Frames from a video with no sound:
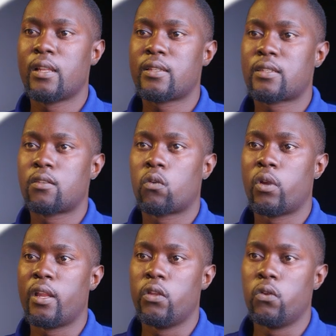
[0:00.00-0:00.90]
let's
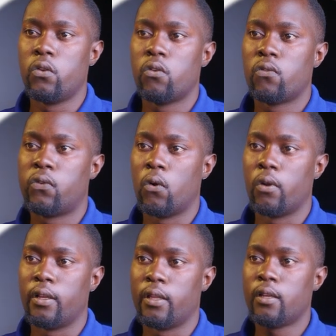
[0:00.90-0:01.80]
create a new
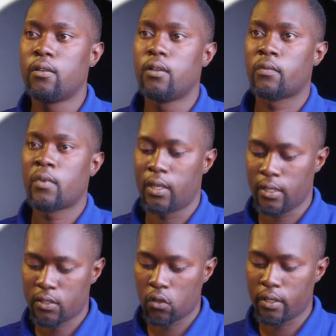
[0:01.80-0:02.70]
folder here and
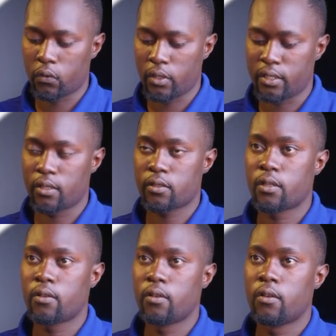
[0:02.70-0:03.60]
let's call it greetings
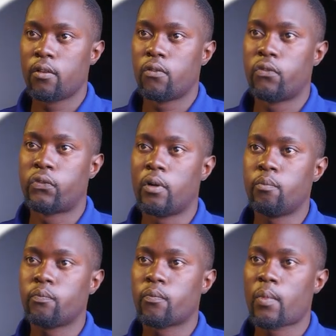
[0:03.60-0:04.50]

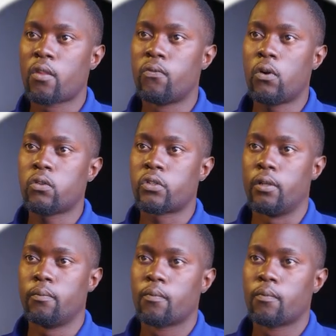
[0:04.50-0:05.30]
from Vultr."